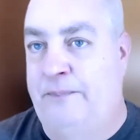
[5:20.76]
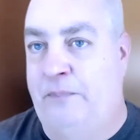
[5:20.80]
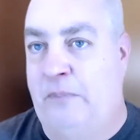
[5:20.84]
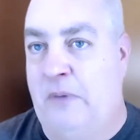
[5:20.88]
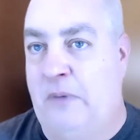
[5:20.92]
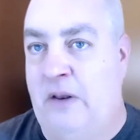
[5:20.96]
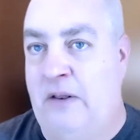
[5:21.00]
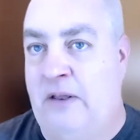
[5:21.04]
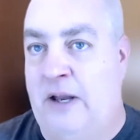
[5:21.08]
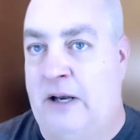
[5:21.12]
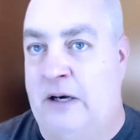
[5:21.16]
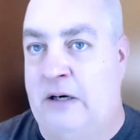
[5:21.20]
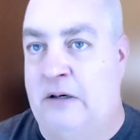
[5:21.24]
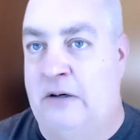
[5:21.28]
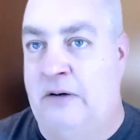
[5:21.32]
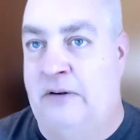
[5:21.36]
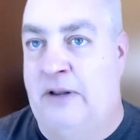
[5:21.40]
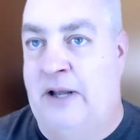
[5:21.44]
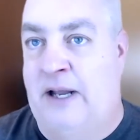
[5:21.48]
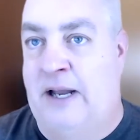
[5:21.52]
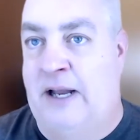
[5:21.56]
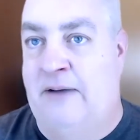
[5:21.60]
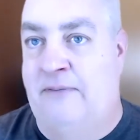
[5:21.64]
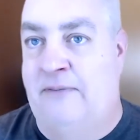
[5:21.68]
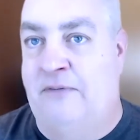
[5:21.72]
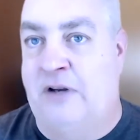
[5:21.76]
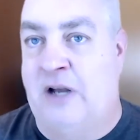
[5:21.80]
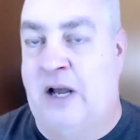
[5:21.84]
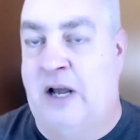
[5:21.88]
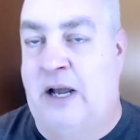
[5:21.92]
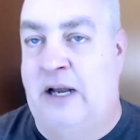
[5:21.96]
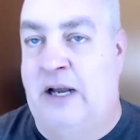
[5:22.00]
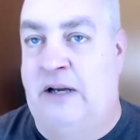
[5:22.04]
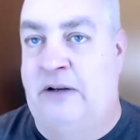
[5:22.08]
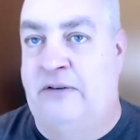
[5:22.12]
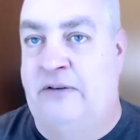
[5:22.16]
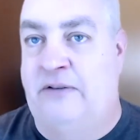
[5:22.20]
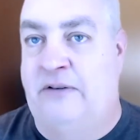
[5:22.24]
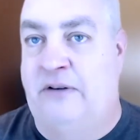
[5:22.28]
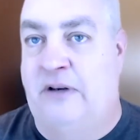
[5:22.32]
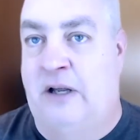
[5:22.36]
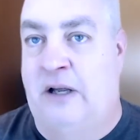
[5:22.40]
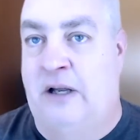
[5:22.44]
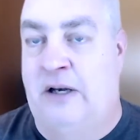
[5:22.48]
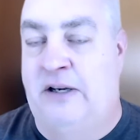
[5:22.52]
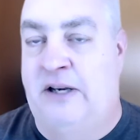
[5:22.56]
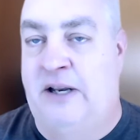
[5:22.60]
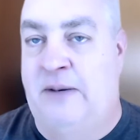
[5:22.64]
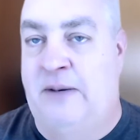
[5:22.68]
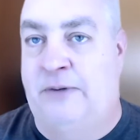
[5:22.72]
they have ties,
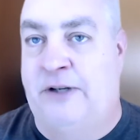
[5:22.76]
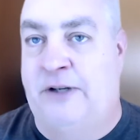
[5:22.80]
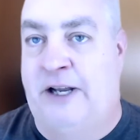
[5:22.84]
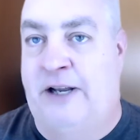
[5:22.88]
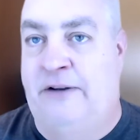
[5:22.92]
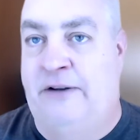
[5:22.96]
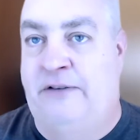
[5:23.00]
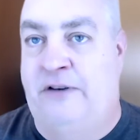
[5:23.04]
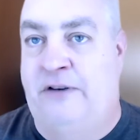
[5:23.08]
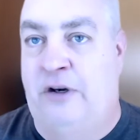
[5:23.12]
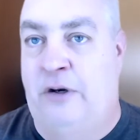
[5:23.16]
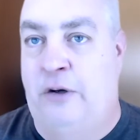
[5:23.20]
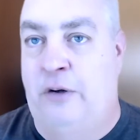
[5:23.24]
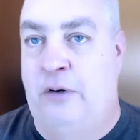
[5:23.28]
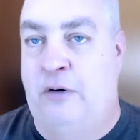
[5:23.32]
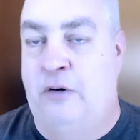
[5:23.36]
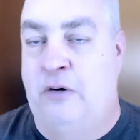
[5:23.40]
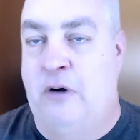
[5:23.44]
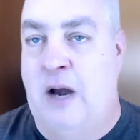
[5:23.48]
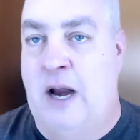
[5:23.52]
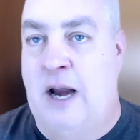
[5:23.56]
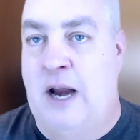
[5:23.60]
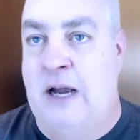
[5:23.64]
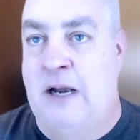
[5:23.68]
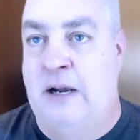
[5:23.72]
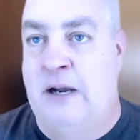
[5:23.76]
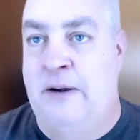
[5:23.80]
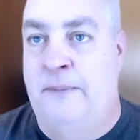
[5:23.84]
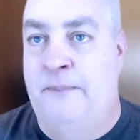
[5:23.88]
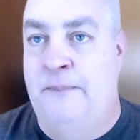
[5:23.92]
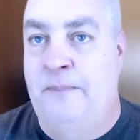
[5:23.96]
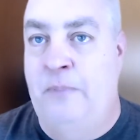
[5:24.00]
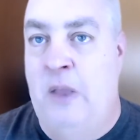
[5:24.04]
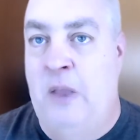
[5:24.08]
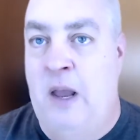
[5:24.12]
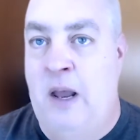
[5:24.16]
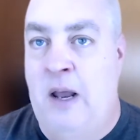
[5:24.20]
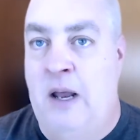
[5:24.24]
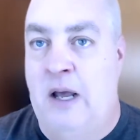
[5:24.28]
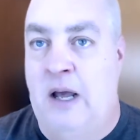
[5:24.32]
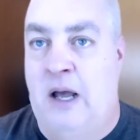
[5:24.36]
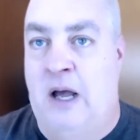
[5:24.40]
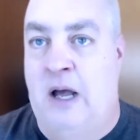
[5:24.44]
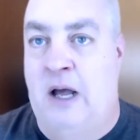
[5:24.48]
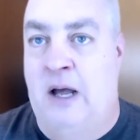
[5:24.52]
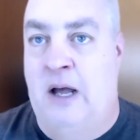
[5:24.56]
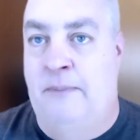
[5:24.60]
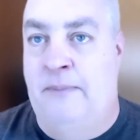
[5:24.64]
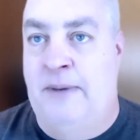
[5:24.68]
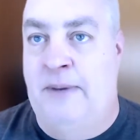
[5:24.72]
deep ties to Ukraine.
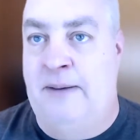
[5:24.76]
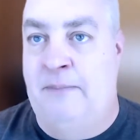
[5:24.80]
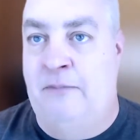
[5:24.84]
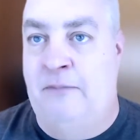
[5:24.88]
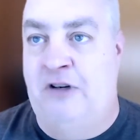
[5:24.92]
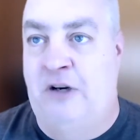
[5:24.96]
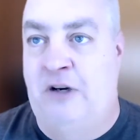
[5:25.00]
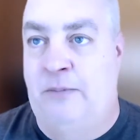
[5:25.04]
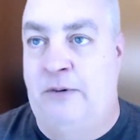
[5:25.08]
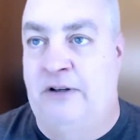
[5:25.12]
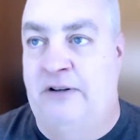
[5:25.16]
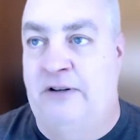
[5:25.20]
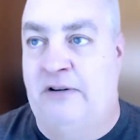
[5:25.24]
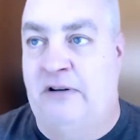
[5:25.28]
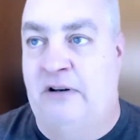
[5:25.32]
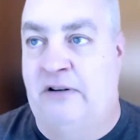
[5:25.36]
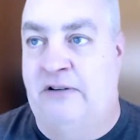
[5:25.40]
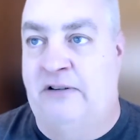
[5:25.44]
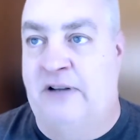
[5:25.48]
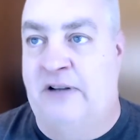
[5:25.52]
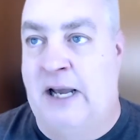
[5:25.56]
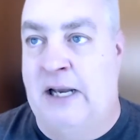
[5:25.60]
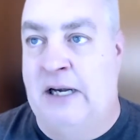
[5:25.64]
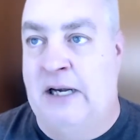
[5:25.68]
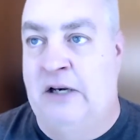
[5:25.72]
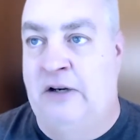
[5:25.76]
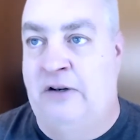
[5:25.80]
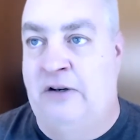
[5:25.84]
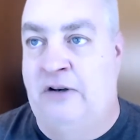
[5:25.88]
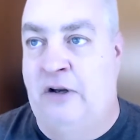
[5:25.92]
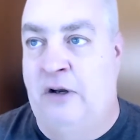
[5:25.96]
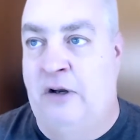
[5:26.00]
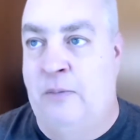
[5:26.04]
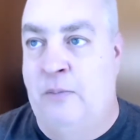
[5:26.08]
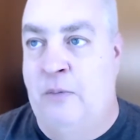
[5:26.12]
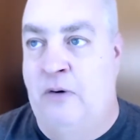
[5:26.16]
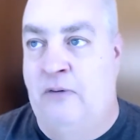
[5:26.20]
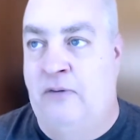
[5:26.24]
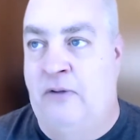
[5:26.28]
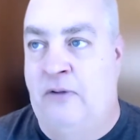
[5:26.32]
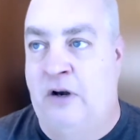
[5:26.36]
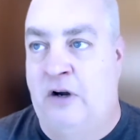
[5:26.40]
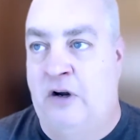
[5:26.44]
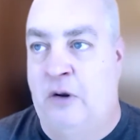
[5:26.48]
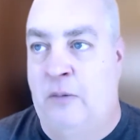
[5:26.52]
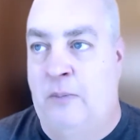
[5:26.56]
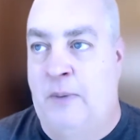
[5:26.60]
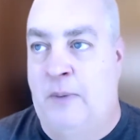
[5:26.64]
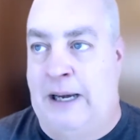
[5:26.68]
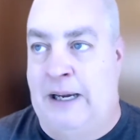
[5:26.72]
Namecheap has decided to move their
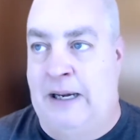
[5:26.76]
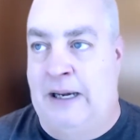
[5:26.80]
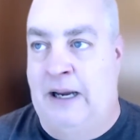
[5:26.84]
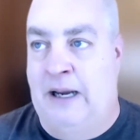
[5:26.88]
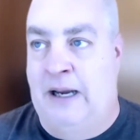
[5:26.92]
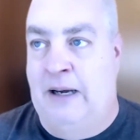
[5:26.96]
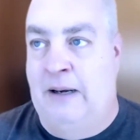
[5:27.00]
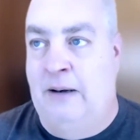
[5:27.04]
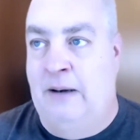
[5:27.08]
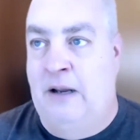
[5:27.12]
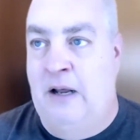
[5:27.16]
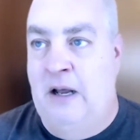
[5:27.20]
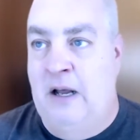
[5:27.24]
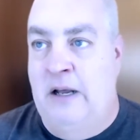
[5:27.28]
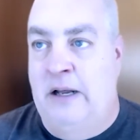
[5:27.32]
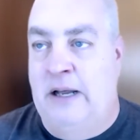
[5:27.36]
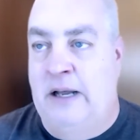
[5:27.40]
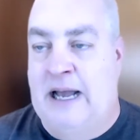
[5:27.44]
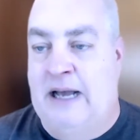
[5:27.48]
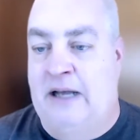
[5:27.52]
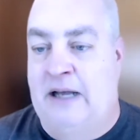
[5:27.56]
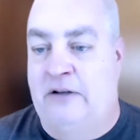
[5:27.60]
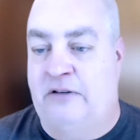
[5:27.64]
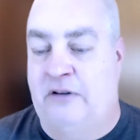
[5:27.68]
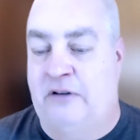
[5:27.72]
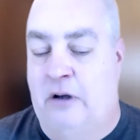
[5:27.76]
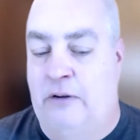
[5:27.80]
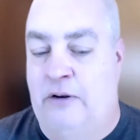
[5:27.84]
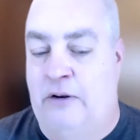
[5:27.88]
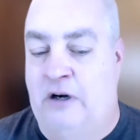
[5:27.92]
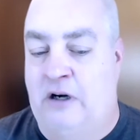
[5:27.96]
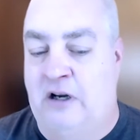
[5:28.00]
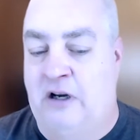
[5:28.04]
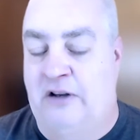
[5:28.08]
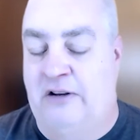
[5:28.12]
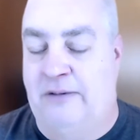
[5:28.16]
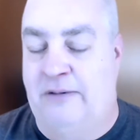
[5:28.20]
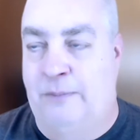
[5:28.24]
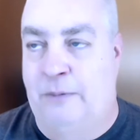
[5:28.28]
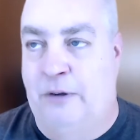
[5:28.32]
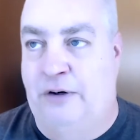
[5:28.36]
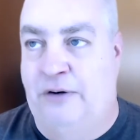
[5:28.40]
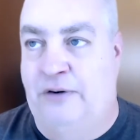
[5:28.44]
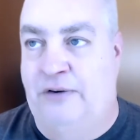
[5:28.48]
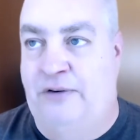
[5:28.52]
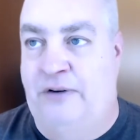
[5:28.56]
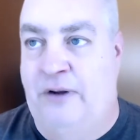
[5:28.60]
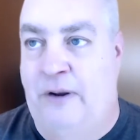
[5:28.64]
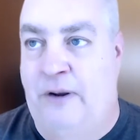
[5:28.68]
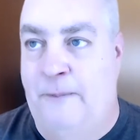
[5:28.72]
domain name, ask all their
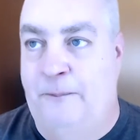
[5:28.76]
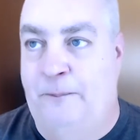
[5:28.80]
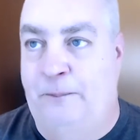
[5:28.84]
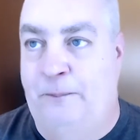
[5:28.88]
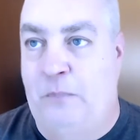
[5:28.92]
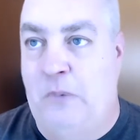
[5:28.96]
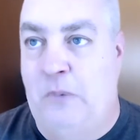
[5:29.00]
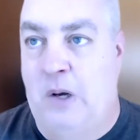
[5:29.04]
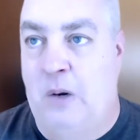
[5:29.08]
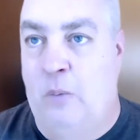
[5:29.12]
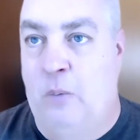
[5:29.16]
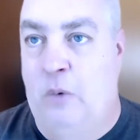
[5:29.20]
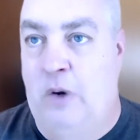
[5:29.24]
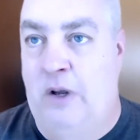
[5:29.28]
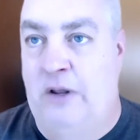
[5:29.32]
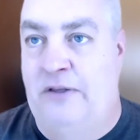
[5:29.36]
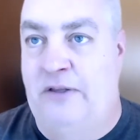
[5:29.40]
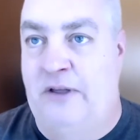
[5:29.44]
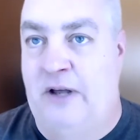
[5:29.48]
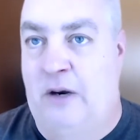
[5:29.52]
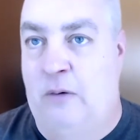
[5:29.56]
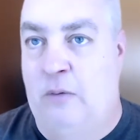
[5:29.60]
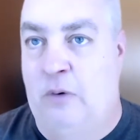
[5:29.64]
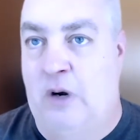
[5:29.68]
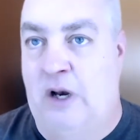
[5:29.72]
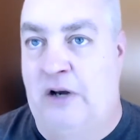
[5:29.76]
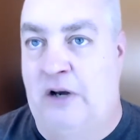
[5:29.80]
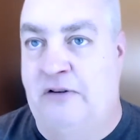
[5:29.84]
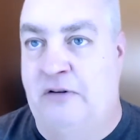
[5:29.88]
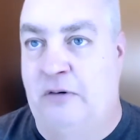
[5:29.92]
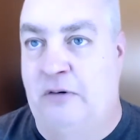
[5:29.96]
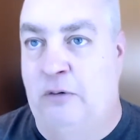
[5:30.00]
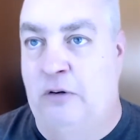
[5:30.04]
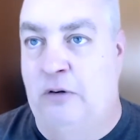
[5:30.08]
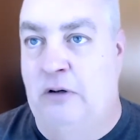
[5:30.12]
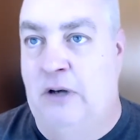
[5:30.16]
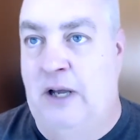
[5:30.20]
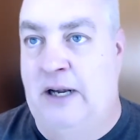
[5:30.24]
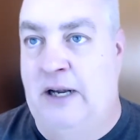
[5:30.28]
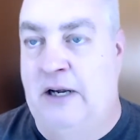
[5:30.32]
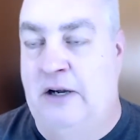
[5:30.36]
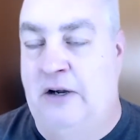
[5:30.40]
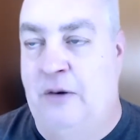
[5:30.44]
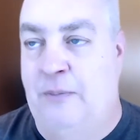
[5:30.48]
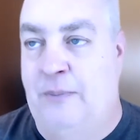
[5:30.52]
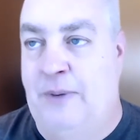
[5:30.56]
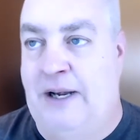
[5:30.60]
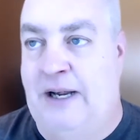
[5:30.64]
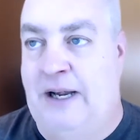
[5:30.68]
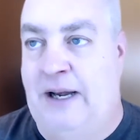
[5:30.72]
customers with Russian-related
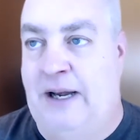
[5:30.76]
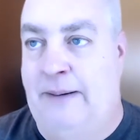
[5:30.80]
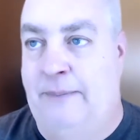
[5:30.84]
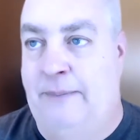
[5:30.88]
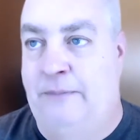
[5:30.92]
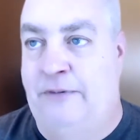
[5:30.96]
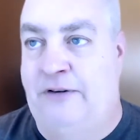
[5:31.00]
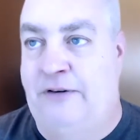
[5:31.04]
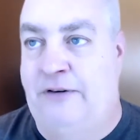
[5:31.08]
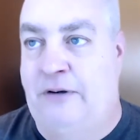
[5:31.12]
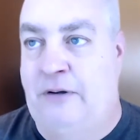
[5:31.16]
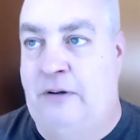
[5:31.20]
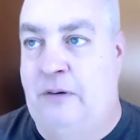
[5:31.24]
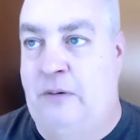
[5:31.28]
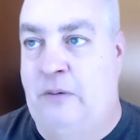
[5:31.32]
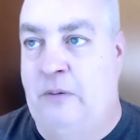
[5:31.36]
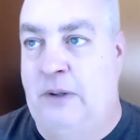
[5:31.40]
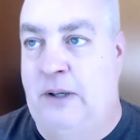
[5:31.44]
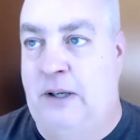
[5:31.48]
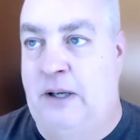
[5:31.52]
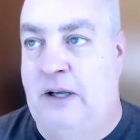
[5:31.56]
domain names to